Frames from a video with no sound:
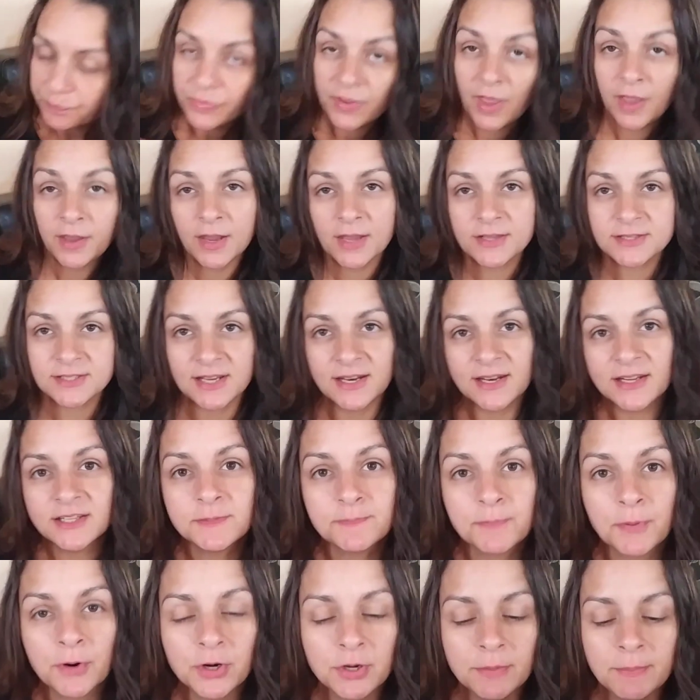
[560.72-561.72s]
I guess it is
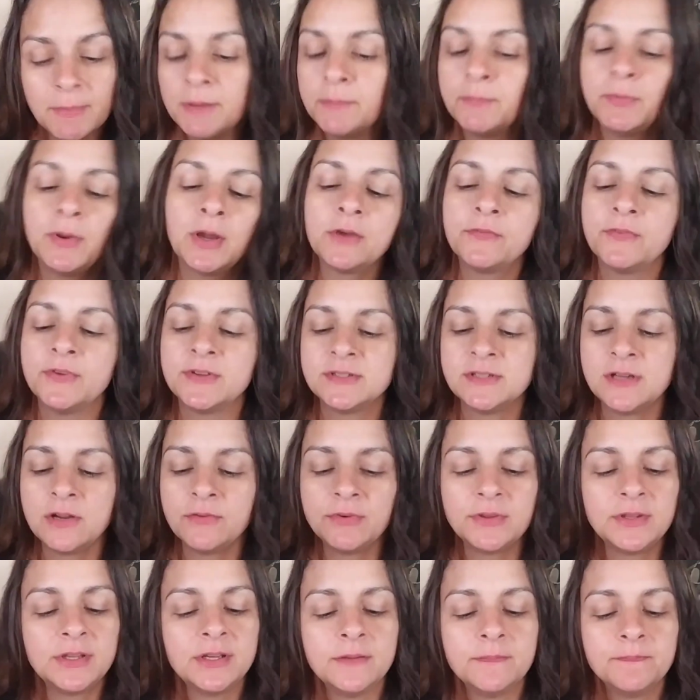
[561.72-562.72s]
part of my breakfast, not
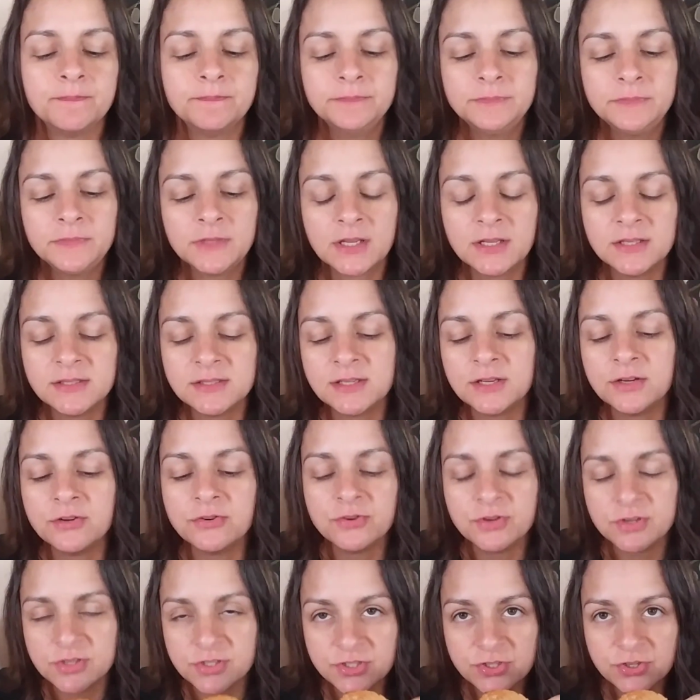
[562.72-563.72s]
really
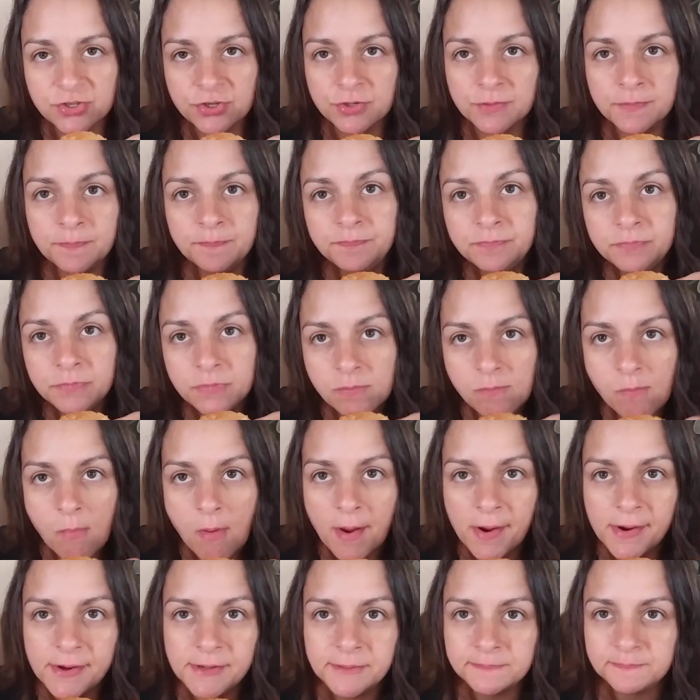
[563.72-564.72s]
considered dessert.
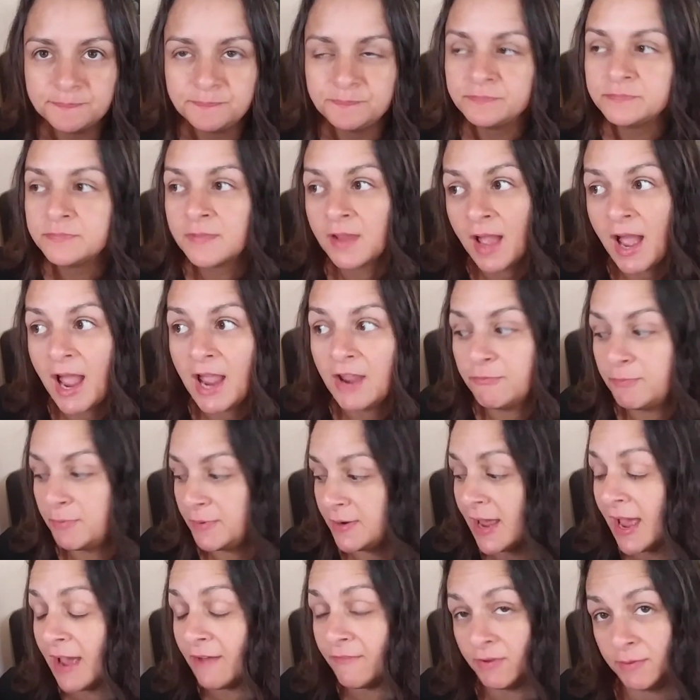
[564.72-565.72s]
I've
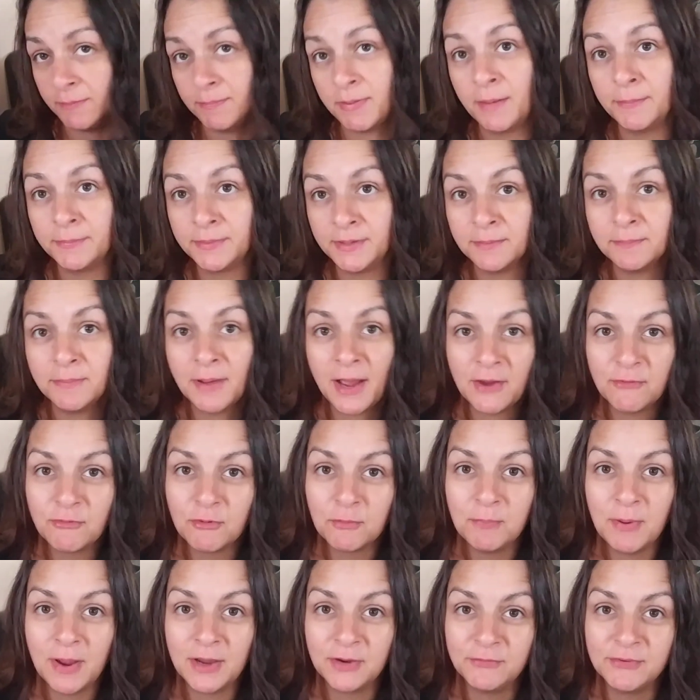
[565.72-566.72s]
been having pumpkin pie for
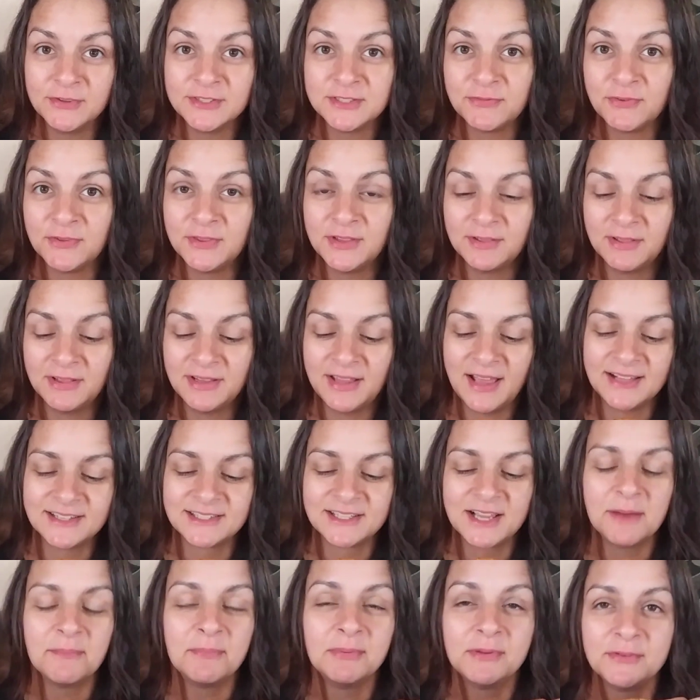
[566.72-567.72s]
breakfast for the
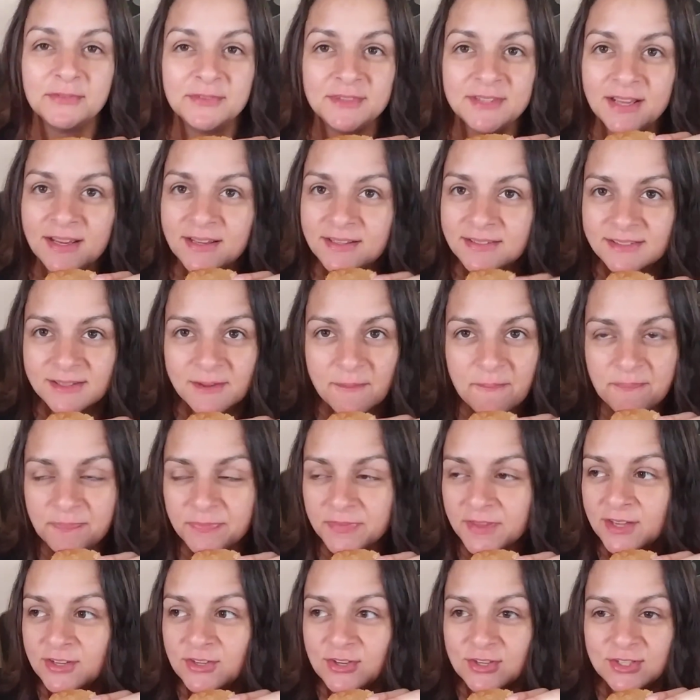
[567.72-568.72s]
last couple of days.
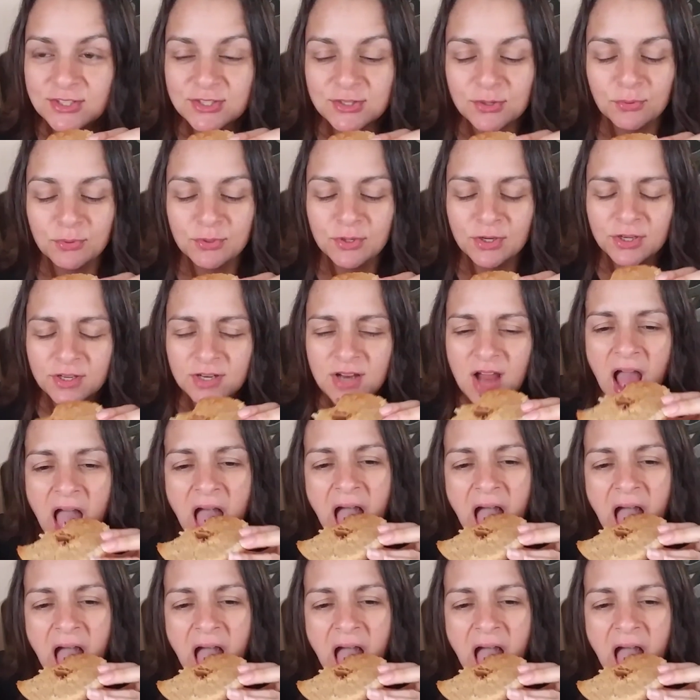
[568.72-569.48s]
Just so good.